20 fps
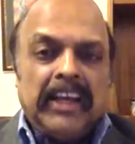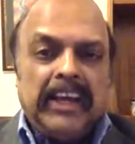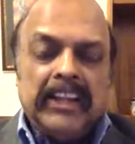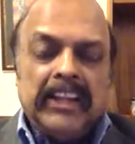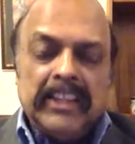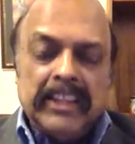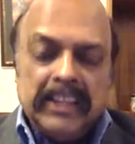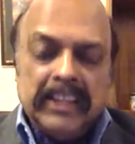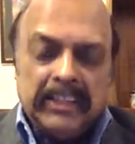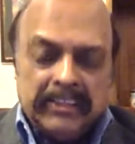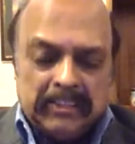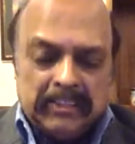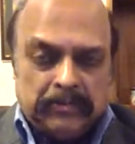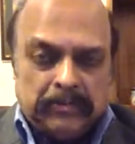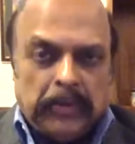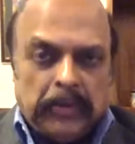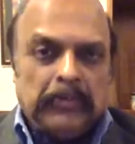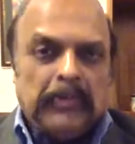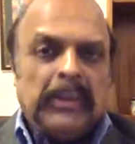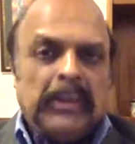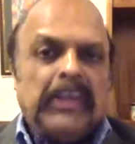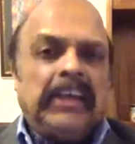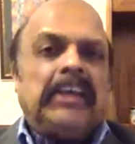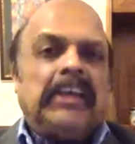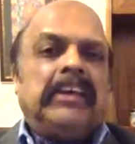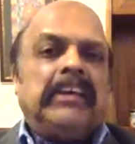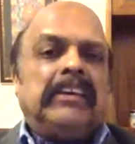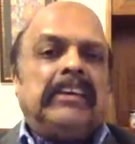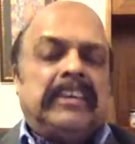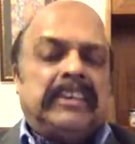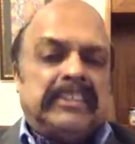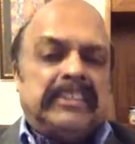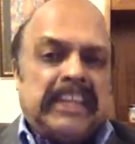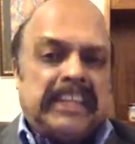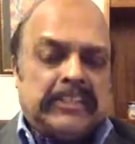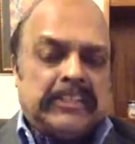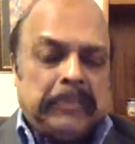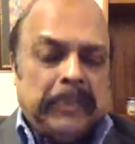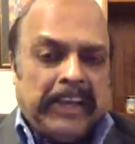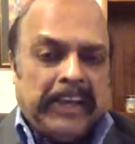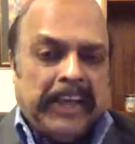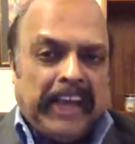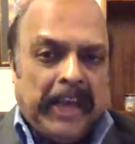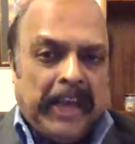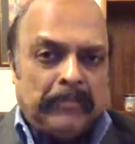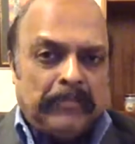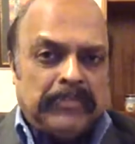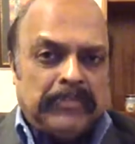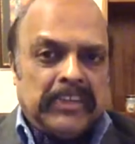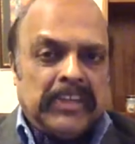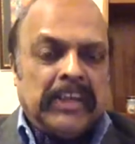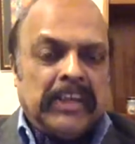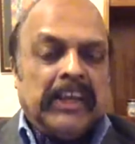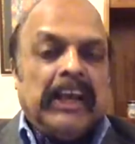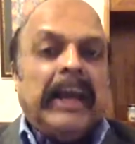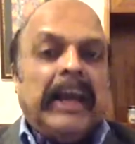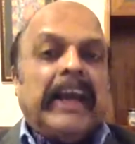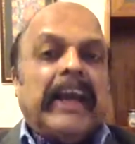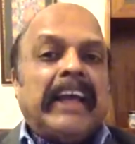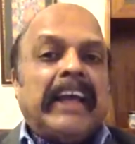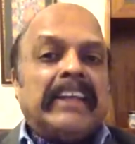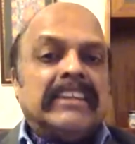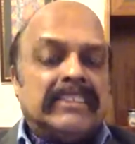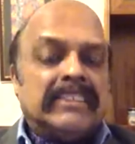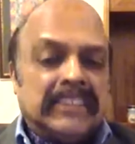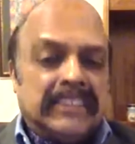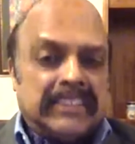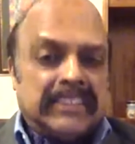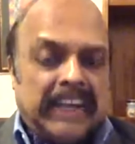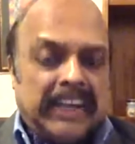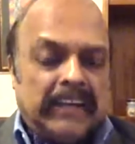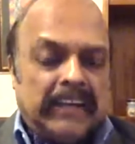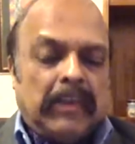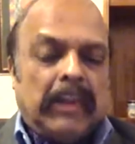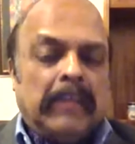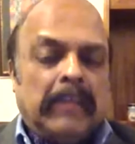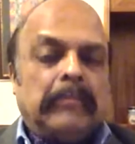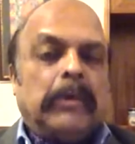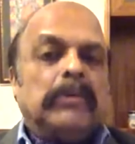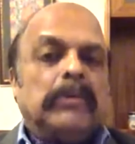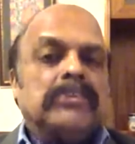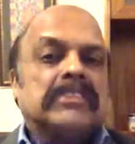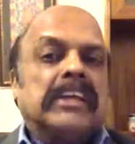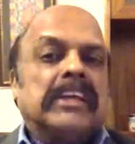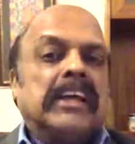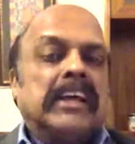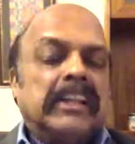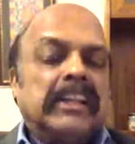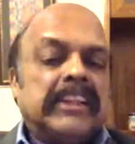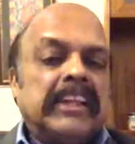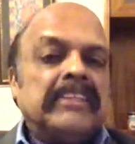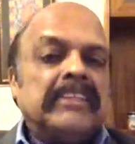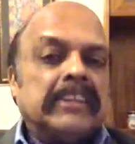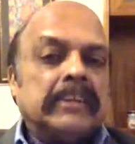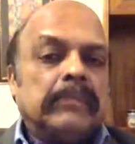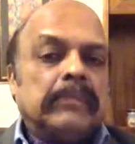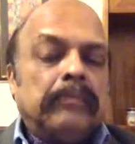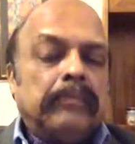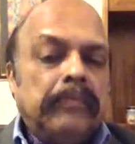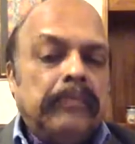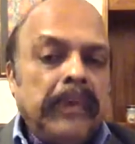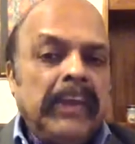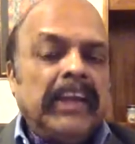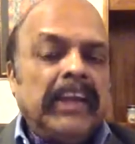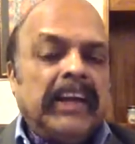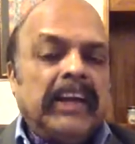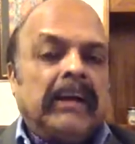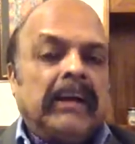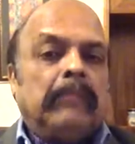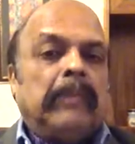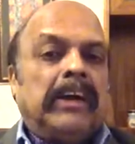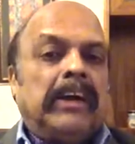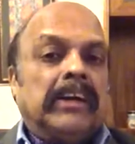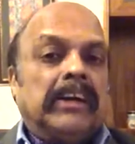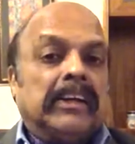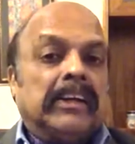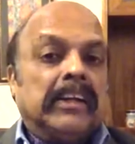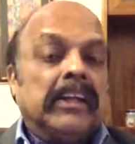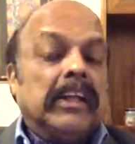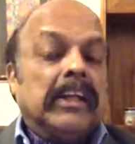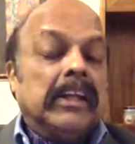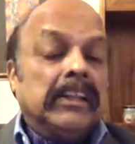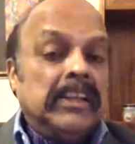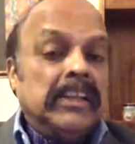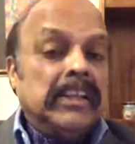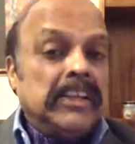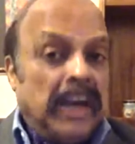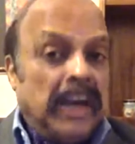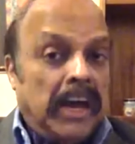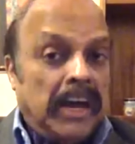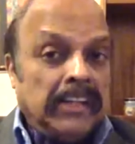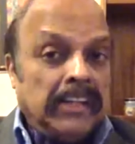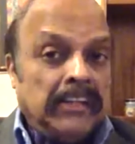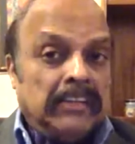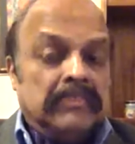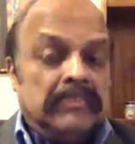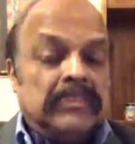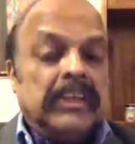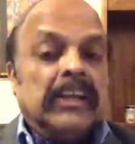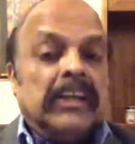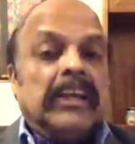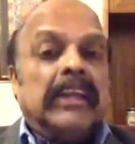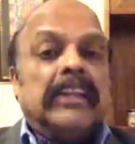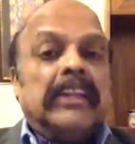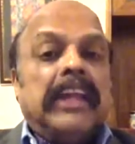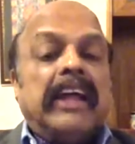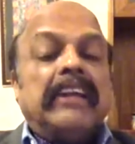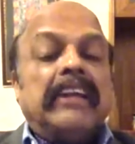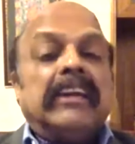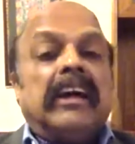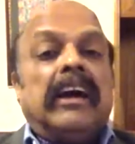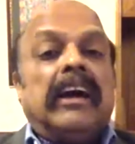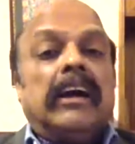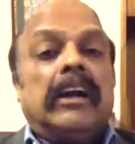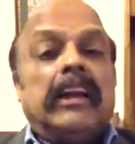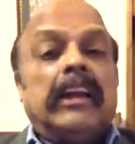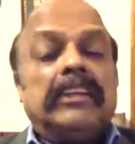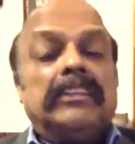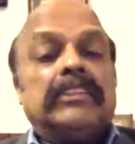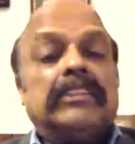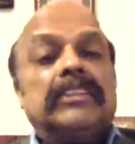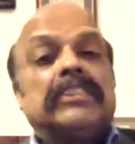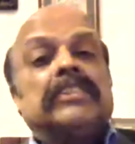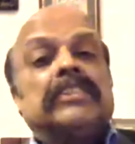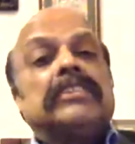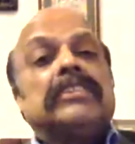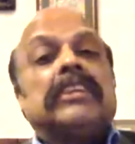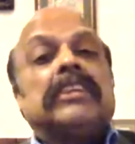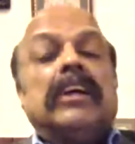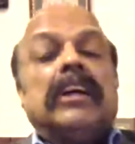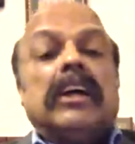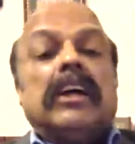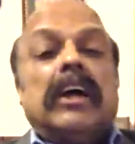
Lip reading: in the from the SP camps against this kind of line, because there's a feeling among the Yadavs that Akhilesh is